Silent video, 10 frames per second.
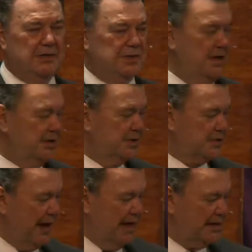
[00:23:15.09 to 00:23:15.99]
Jesus
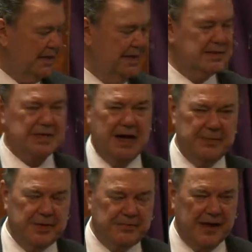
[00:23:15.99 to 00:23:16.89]
Christ is come
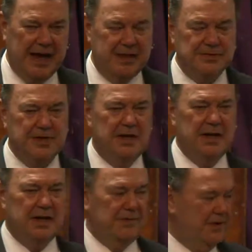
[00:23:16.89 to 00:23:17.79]
in the flesh.
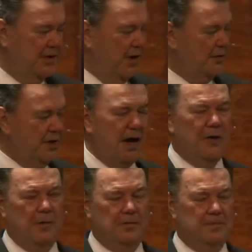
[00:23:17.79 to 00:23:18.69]
If you don't
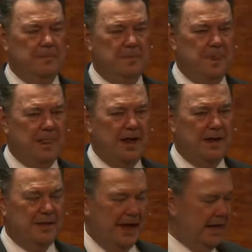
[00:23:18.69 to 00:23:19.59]
know
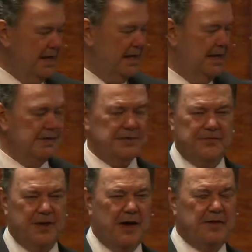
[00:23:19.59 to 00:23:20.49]
that he is the
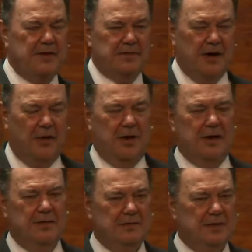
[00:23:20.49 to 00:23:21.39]
Father of glory,
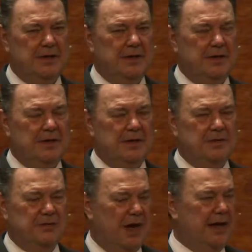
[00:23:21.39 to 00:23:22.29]

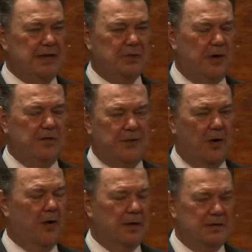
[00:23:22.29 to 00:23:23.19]
John 8
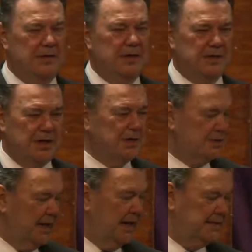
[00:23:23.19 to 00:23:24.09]
24, Jesus
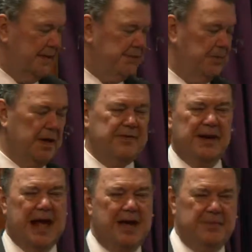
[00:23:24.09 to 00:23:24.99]
said, Except you believe that
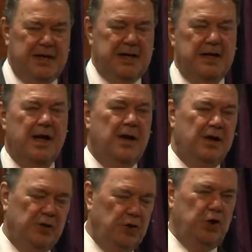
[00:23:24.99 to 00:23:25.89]
I am he,
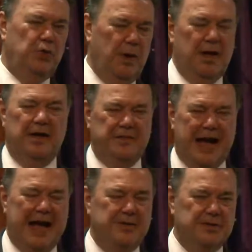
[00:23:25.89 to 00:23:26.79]
you will
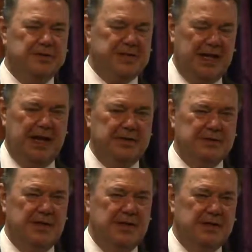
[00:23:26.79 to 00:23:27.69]
die in your sins.
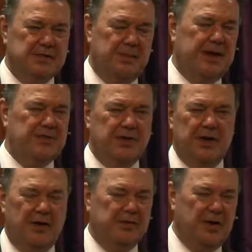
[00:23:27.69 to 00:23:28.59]
Somebody said,
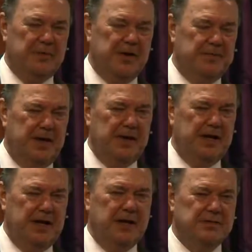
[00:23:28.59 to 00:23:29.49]
Oh, no, Brother Beard,
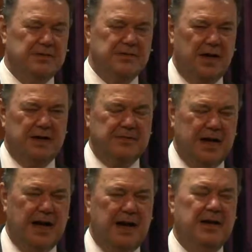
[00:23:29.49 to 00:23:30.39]
he is the Son of
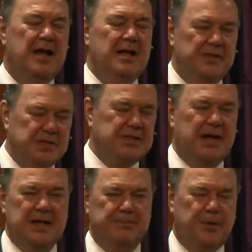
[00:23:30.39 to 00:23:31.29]
God, the
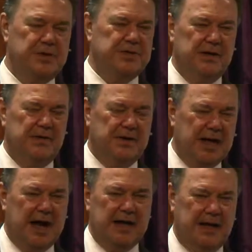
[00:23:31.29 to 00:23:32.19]
second person of the
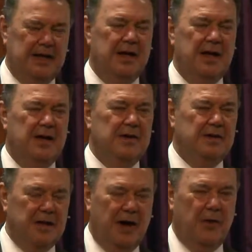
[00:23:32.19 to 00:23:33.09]
Godhead.
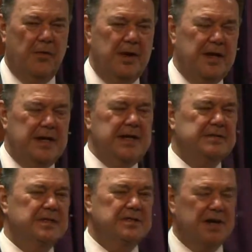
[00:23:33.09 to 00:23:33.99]
No, he
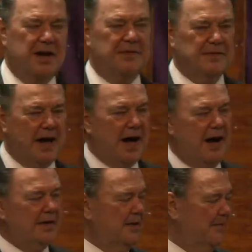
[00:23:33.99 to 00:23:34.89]
is the Son of
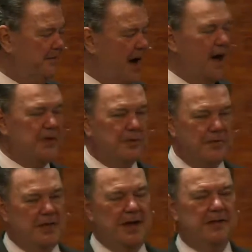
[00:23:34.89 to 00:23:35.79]
God, the Father
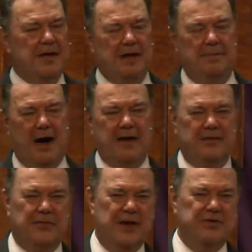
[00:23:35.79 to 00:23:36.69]
revealed in a body
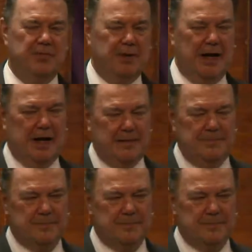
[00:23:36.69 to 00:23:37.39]
of flesh and blood.